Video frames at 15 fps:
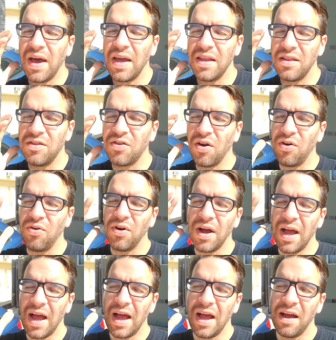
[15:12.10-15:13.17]
I don't
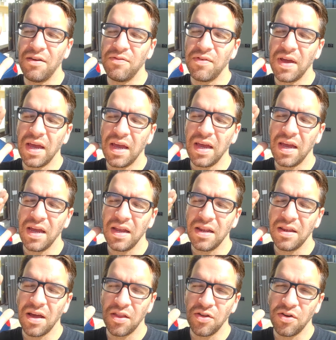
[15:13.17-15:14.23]
have
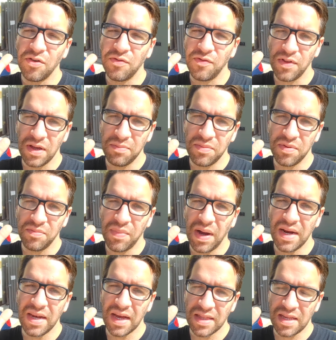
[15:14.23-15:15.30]
another flip
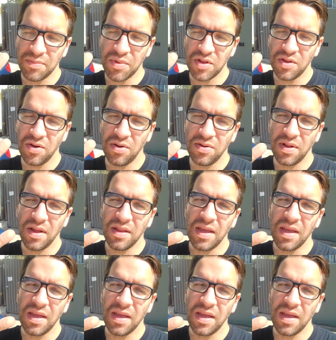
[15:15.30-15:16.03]
by next episode,